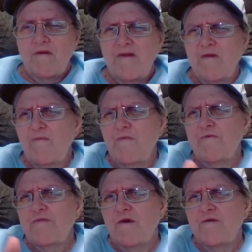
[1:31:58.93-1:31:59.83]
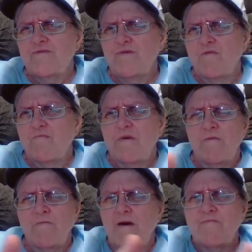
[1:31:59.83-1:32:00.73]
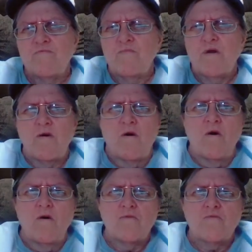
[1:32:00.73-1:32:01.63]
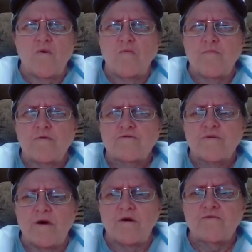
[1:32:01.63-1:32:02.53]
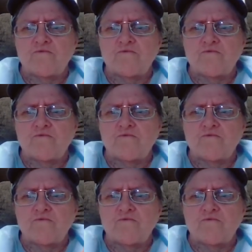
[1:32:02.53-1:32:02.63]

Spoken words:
Even if it does, though, they don't have to be called, quote, personality